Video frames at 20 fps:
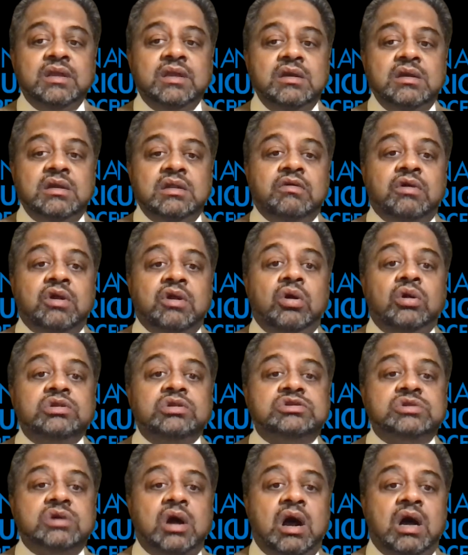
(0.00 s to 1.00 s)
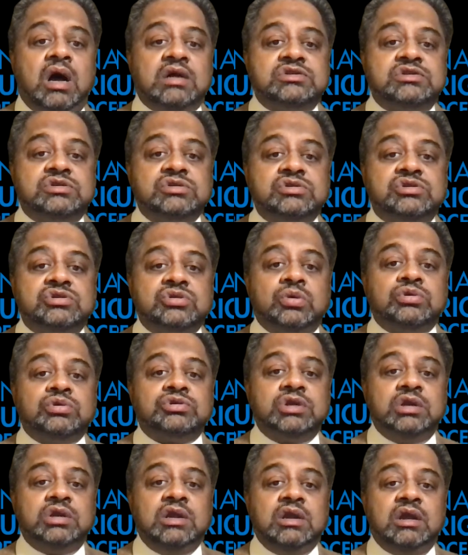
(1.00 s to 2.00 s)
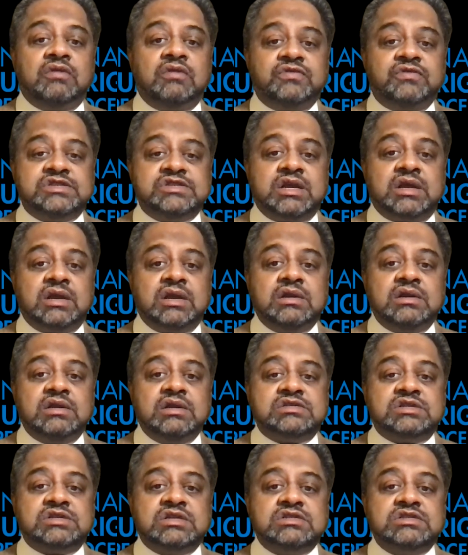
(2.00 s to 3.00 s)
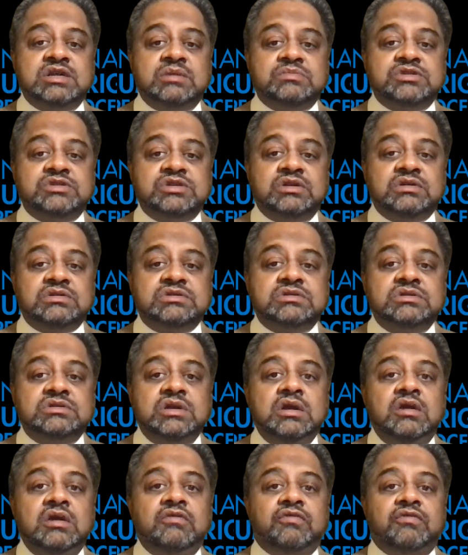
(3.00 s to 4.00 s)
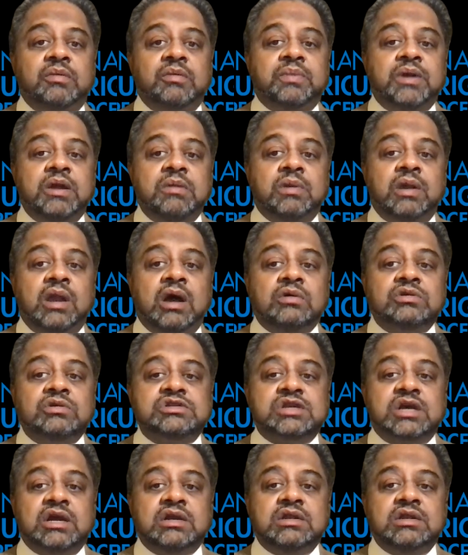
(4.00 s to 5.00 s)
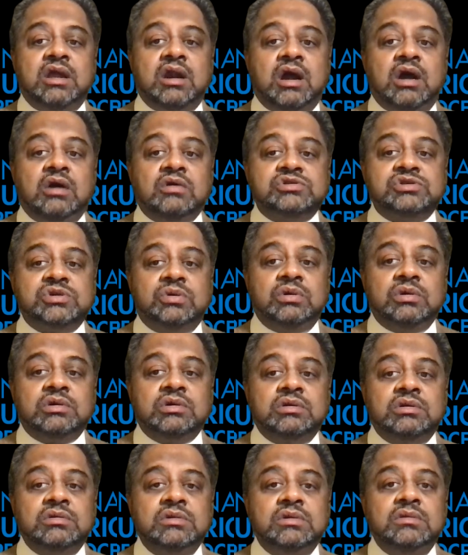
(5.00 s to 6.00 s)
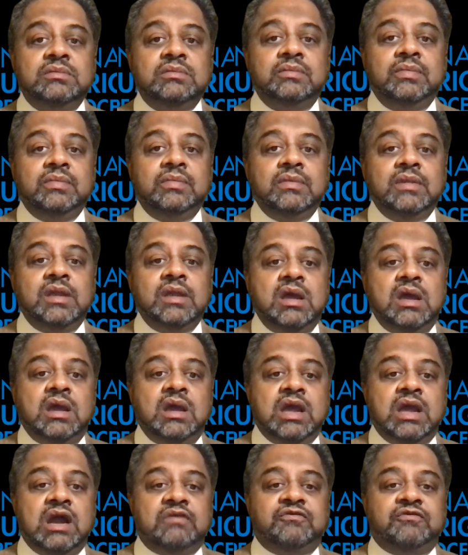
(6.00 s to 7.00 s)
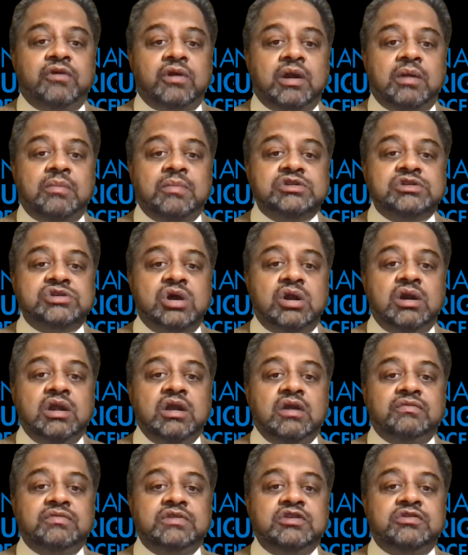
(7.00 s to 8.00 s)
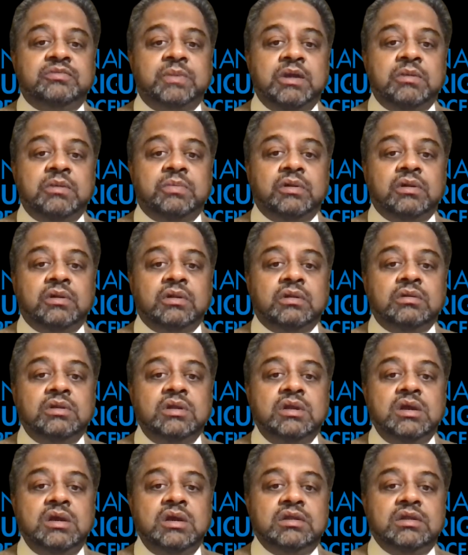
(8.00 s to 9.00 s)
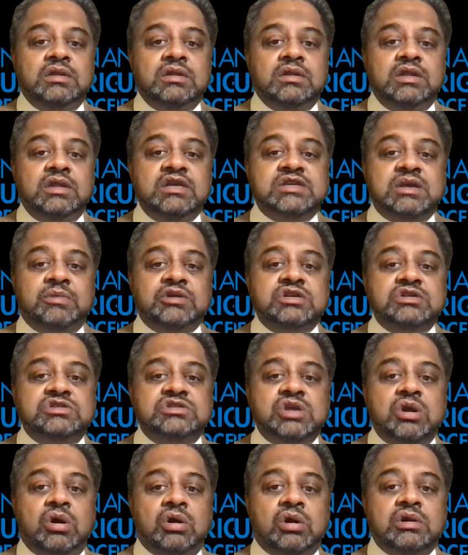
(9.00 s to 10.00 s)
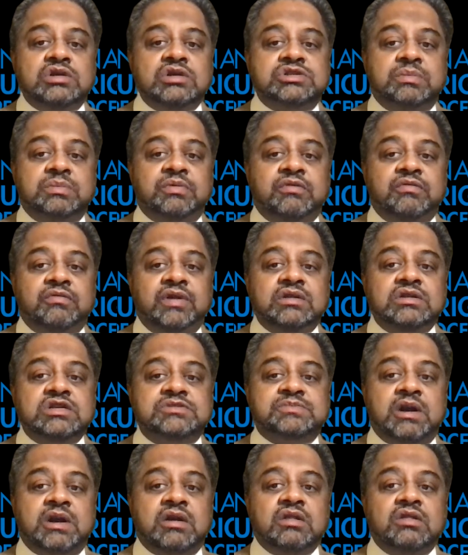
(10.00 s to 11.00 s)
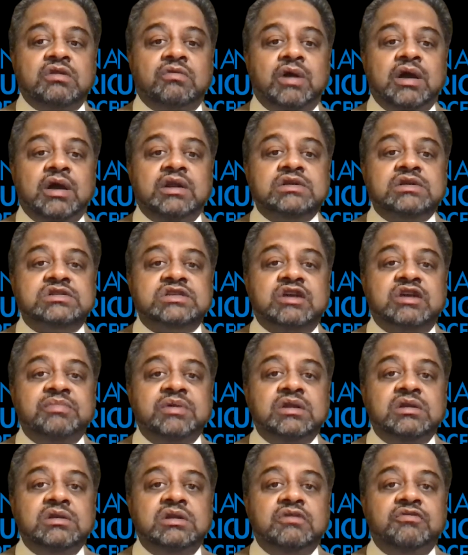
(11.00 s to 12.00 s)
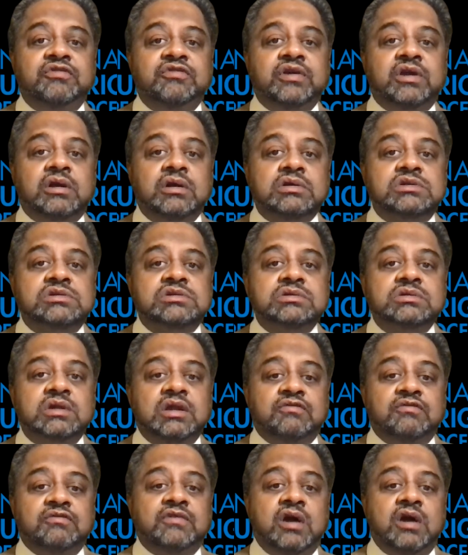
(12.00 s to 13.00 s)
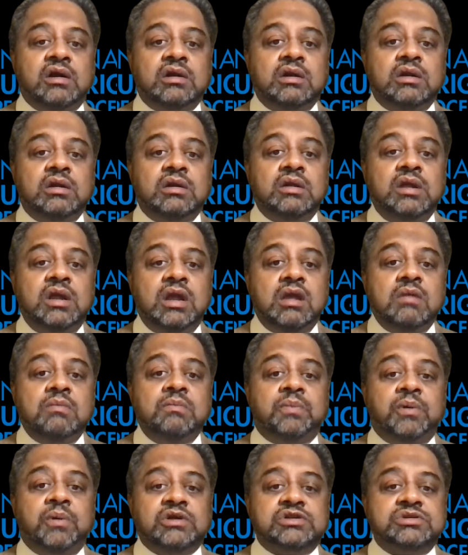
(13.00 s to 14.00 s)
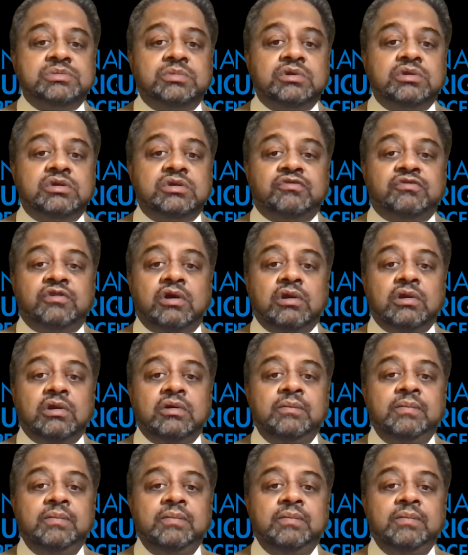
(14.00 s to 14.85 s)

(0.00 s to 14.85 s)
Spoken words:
They were also asked to socially or physically distance themselves from people outside their household. Yet for a majority of these people, these emergency orders to prevent the spread of the virus have been difficult, if not impossible, to follow.